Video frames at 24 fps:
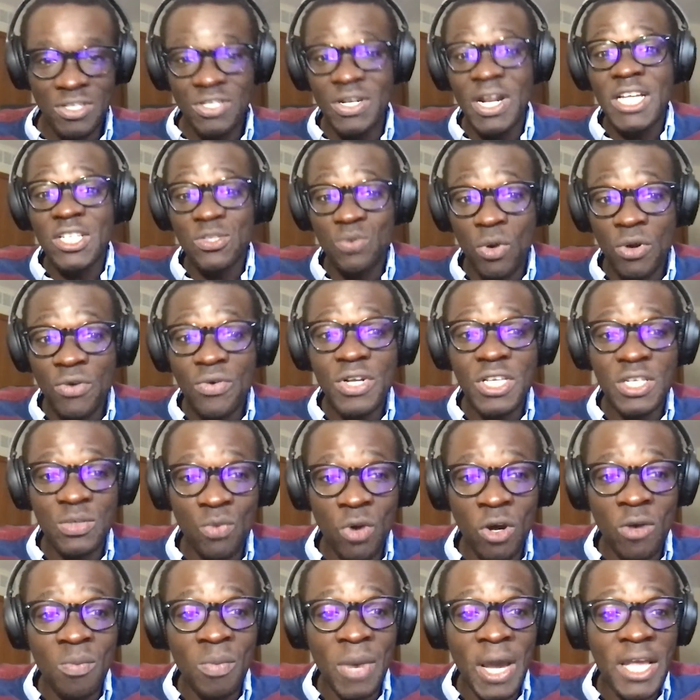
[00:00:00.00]
So that's one
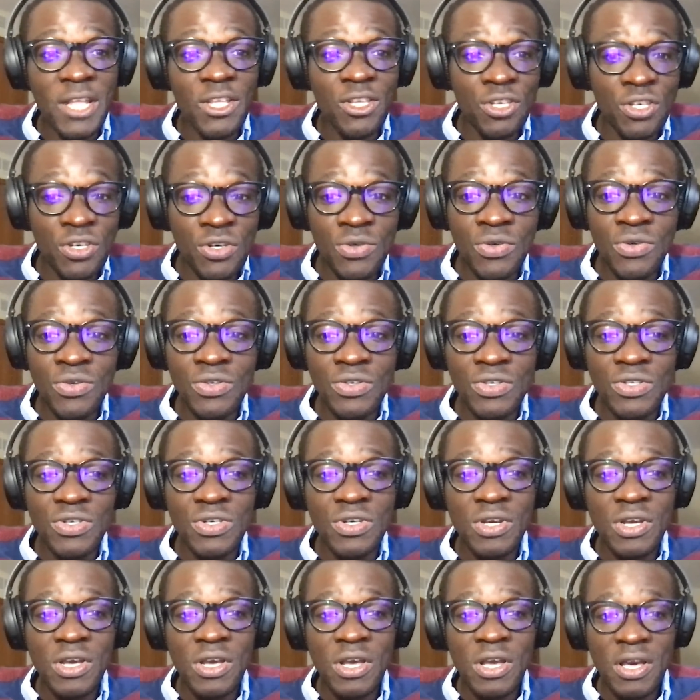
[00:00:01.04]
reason one might
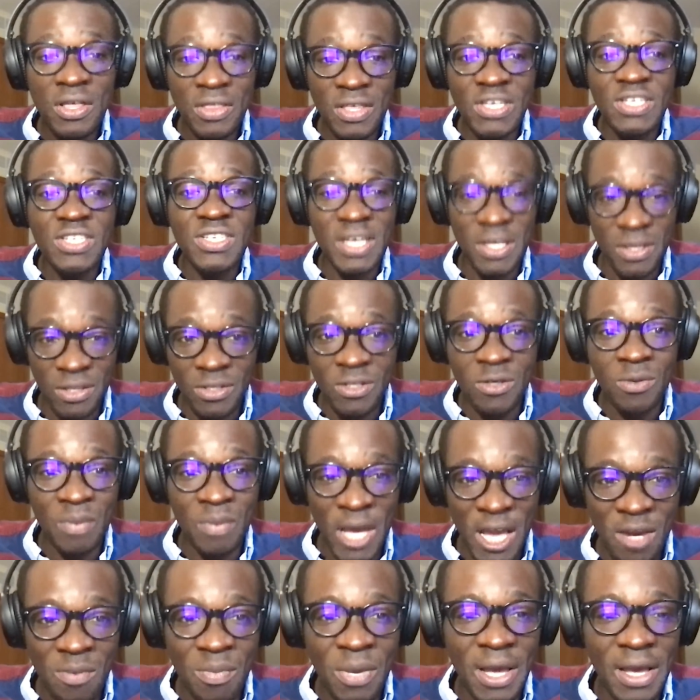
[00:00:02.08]
use the cellular
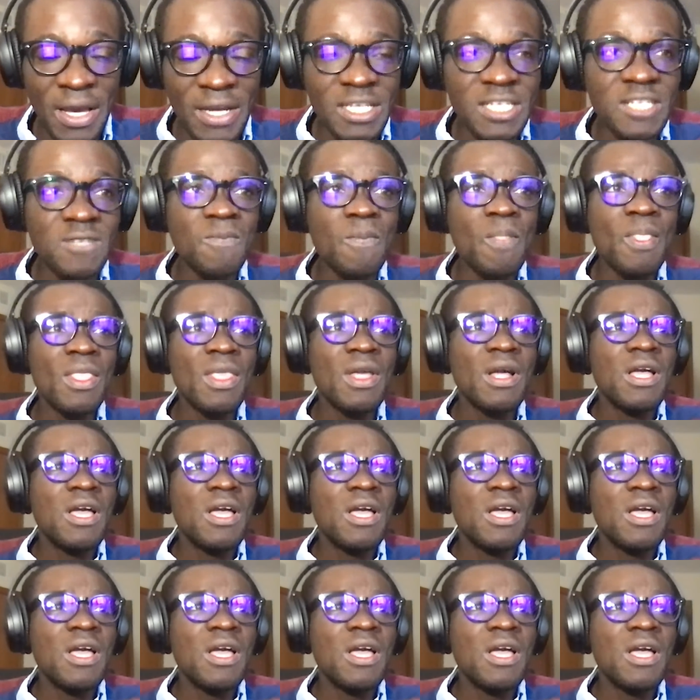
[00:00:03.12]
backpacks.